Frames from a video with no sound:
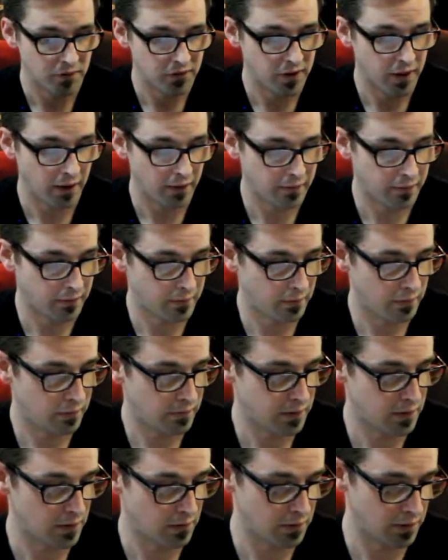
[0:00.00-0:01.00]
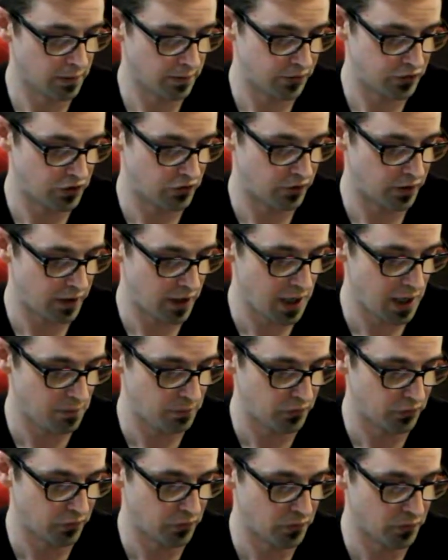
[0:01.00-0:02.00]
text here. And it's just an
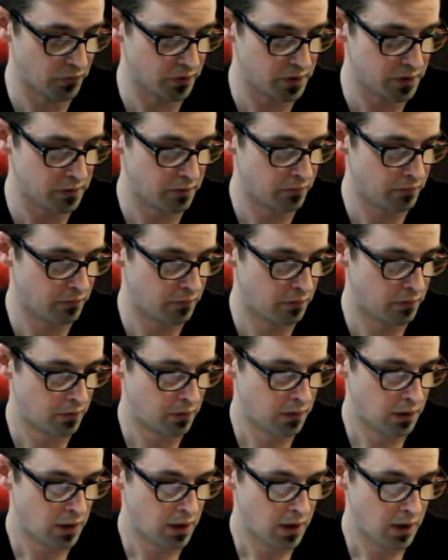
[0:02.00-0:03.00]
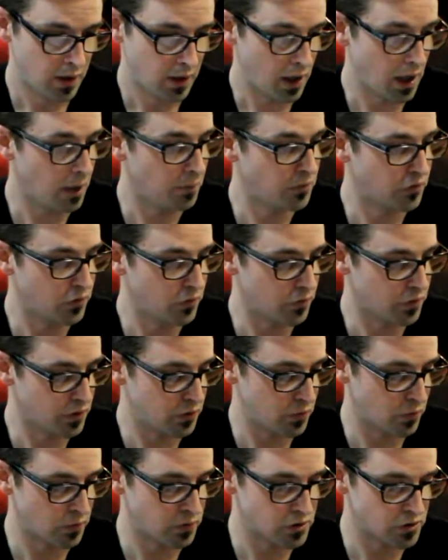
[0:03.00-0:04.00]
absolutely
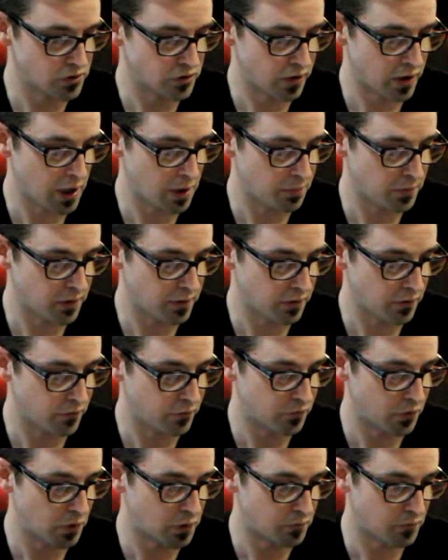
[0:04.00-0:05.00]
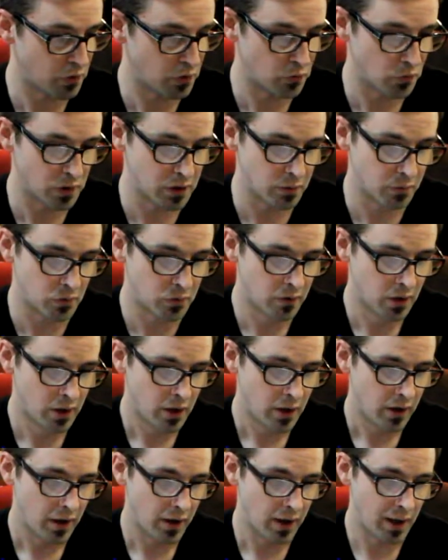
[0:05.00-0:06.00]
gorgeous copy, and it's very readable.
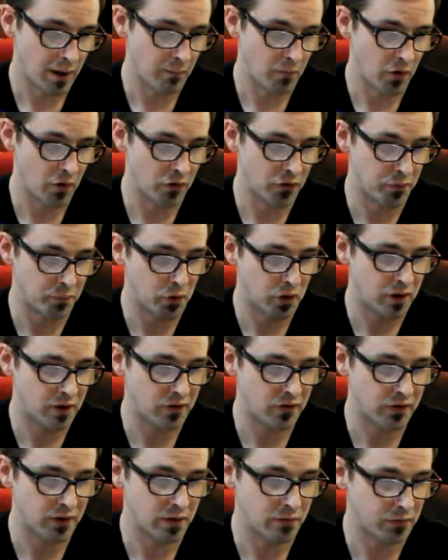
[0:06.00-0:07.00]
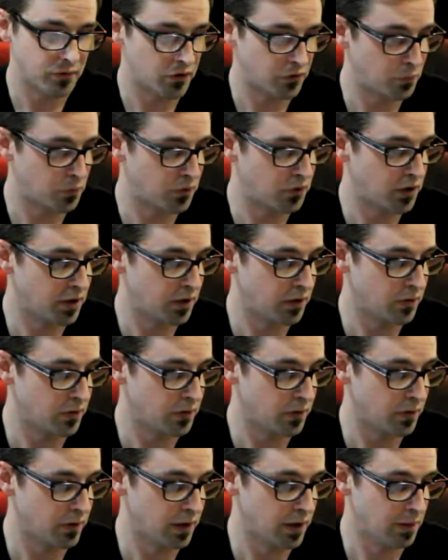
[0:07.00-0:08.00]
The book itself, this
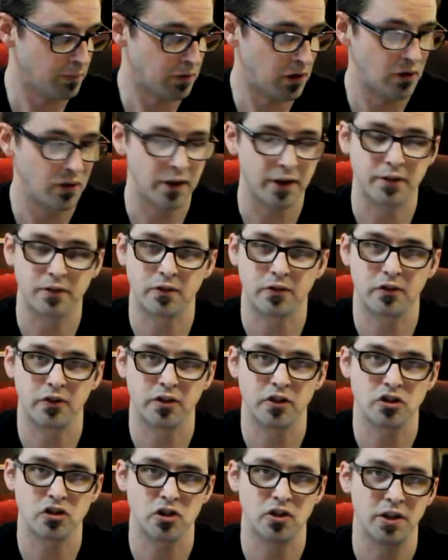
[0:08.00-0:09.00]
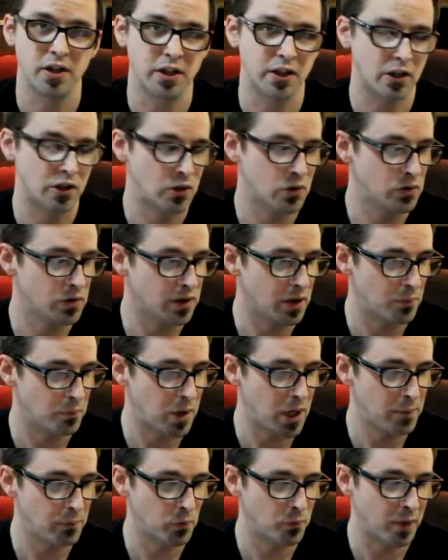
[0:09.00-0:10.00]
particular collector's edition, they included a
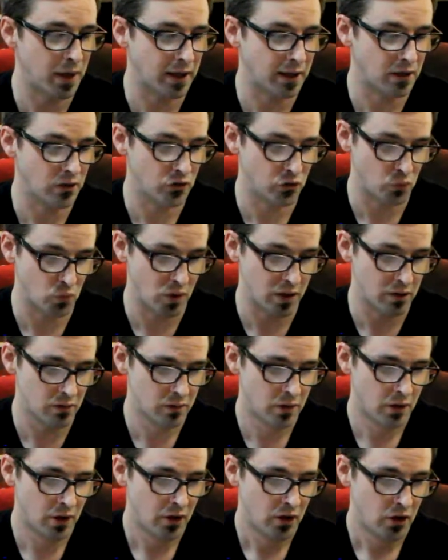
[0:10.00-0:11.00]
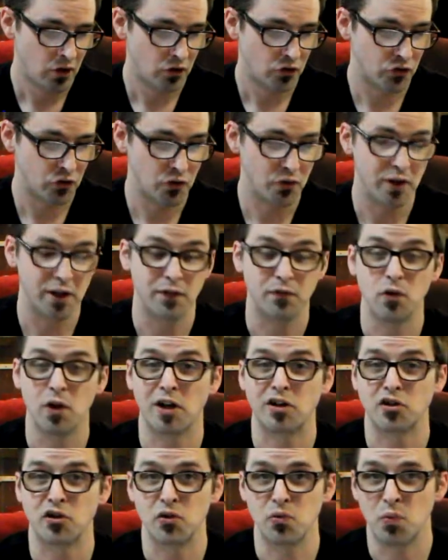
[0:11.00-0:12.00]
paperback as well, so that if you
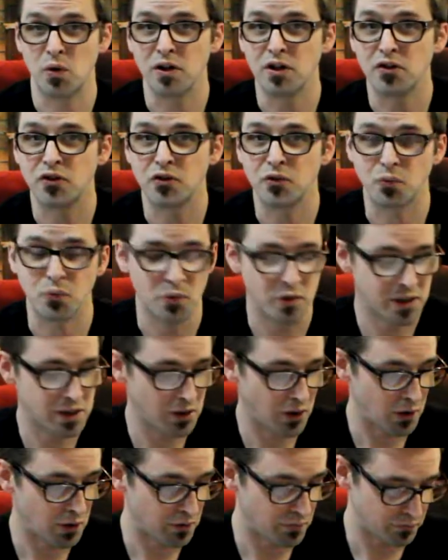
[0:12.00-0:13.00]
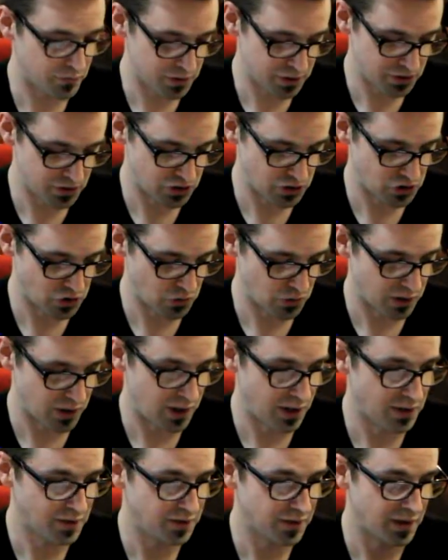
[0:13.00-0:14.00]
actually wanted to read all of the additional
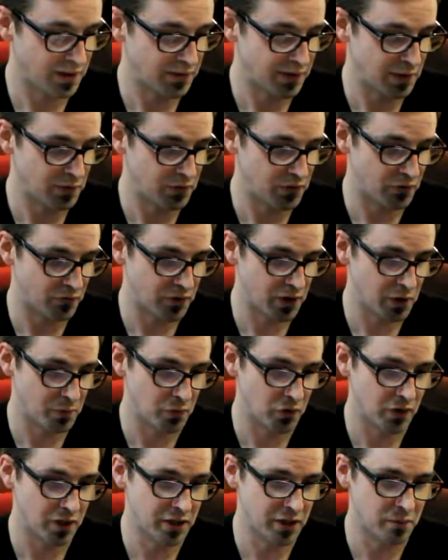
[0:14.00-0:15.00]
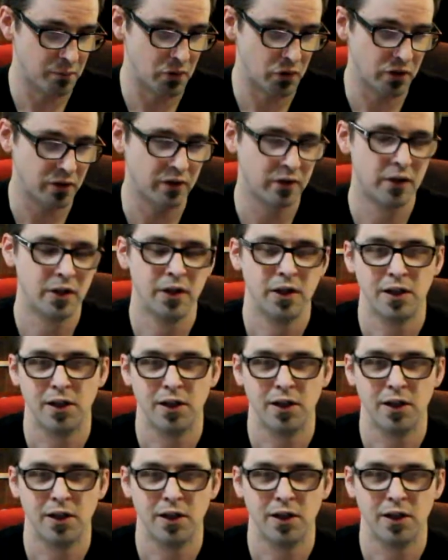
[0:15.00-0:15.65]
content that was available in the book,